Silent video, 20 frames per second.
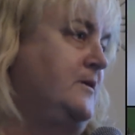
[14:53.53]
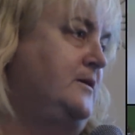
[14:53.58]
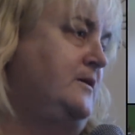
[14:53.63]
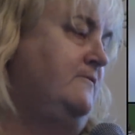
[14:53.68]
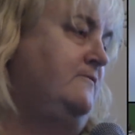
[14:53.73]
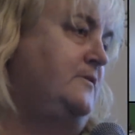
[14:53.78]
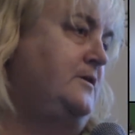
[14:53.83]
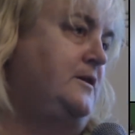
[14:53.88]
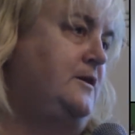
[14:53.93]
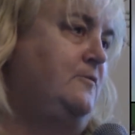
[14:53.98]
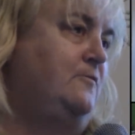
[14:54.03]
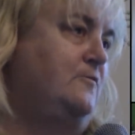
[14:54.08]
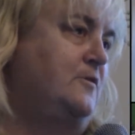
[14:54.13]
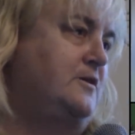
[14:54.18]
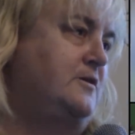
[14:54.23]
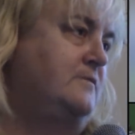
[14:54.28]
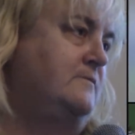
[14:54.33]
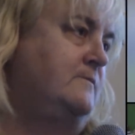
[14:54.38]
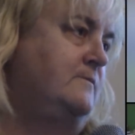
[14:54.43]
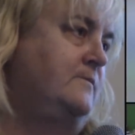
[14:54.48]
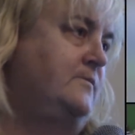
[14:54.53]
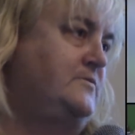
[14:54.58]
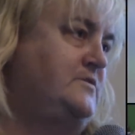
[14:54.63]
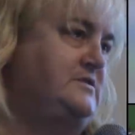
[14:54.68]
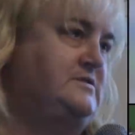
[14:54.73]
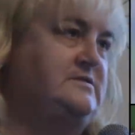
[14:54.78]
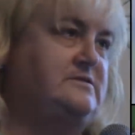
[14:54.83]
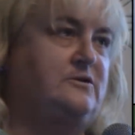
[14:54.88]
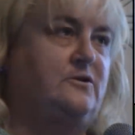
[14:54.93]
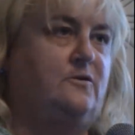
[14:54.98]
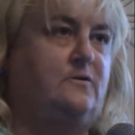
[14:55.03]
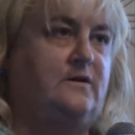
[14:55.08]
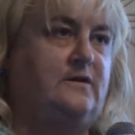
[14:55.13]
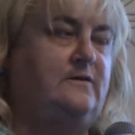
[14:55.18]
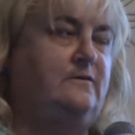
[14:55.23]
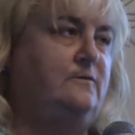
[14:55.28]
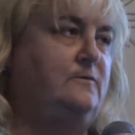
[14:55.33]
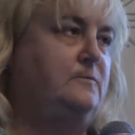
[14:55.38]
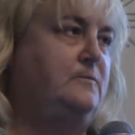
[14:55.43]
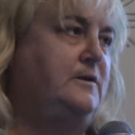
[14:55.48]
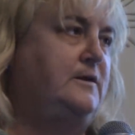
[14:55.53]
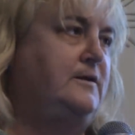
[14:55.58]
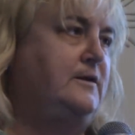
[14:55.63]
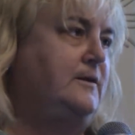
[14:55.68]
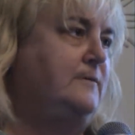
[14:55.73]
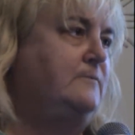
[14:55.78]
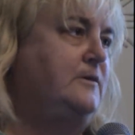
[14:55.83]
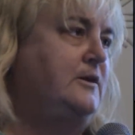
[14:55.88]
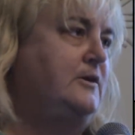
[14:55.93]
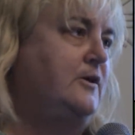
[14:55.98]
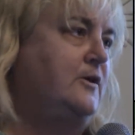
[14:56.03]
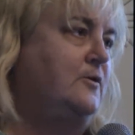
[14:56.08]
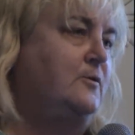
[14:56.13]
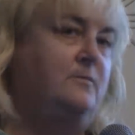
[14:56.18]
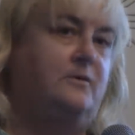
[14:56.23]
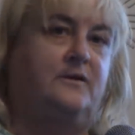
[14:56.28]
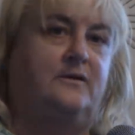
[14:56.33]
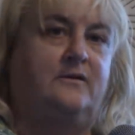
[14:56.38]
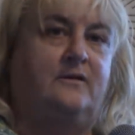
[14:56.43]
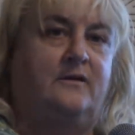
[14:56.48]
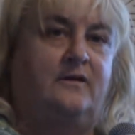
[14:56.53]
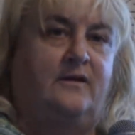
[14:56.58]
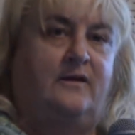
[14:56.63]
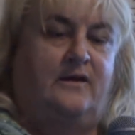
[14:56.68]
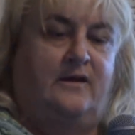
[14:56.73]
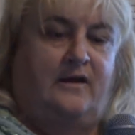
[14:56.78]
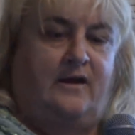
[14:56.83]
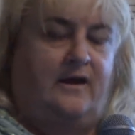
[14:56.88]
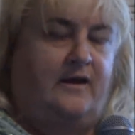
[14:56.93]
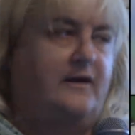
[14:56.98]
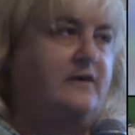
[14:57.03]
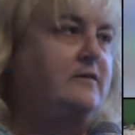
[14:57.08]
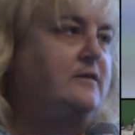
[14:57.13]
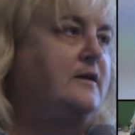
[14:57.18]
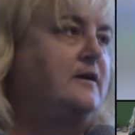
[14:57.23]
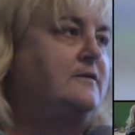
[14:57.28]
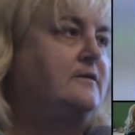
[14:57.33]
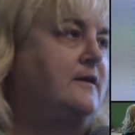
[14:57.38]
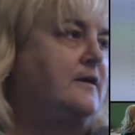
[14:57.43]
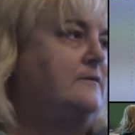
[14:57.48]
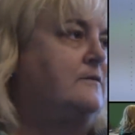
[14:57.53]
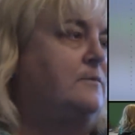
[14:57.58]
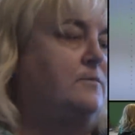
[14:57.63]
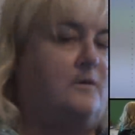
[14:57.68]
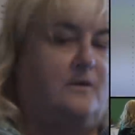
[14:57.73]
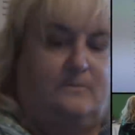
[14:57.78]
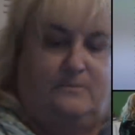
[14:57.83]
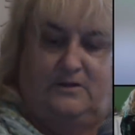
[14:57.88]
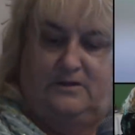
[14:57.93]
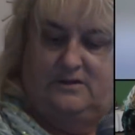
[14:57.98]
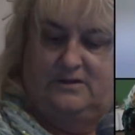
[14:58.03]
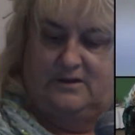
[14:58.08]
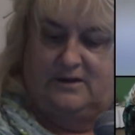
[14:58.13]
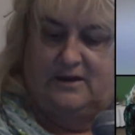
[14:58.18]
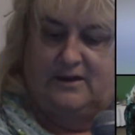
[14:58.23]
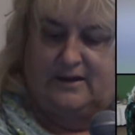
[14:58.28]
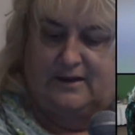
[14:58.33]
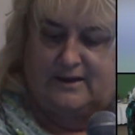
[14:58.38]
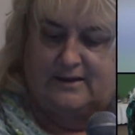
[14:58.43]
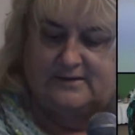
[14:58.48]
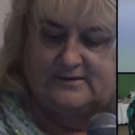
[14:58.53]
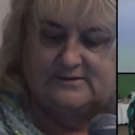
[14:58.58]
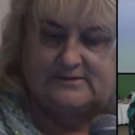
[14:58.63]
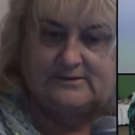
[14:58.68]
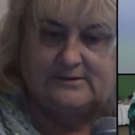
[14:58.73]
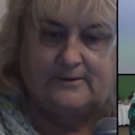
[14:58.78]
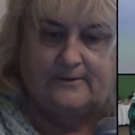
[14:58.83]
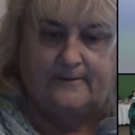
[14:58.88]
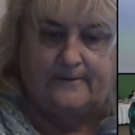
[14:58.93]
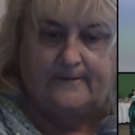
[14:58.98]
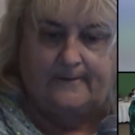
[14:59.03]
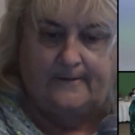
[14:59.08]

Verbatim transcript: And if anyone disagrees with me, let me know, but I think that's probably the case.